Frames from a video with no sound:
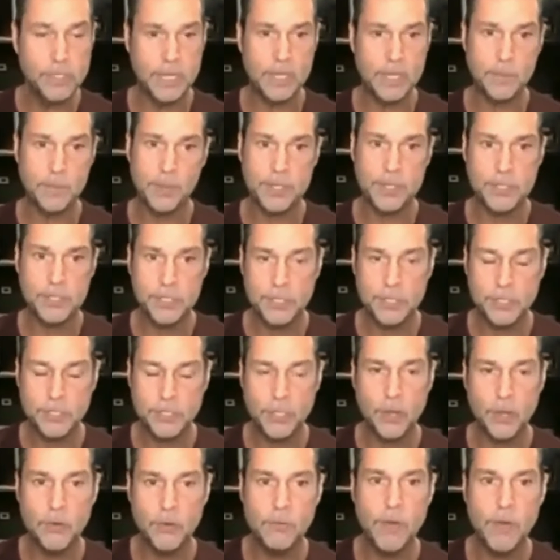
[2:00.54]
deep and
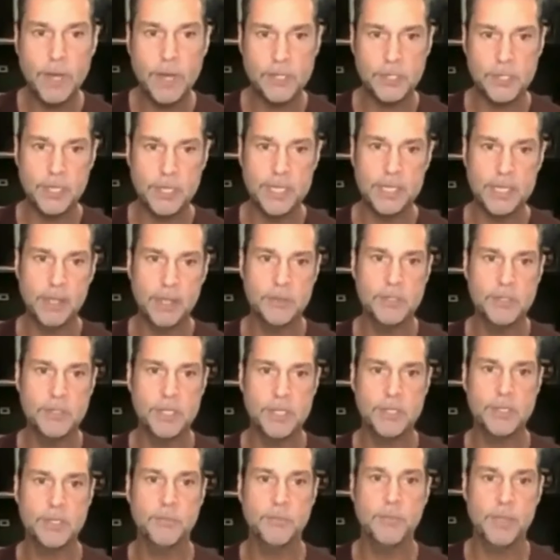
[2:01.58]
so rich an
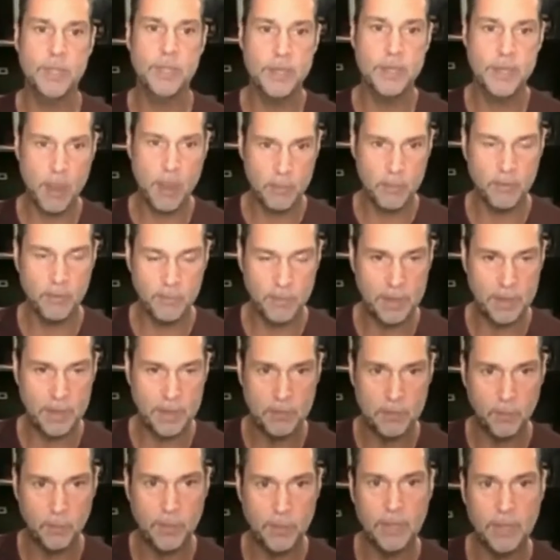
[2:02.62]
ecosystem with the number of
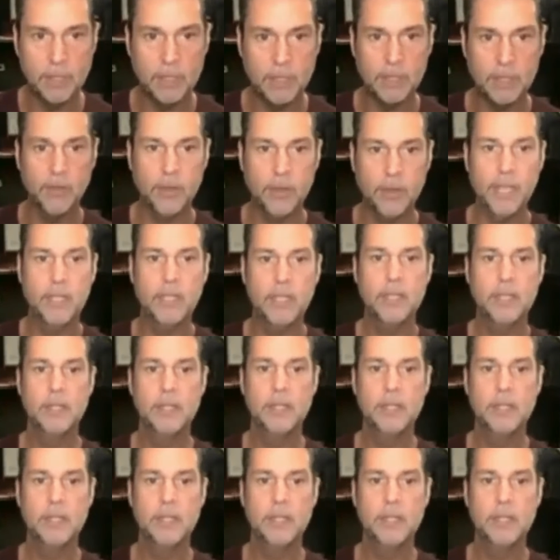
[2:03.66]
people building on it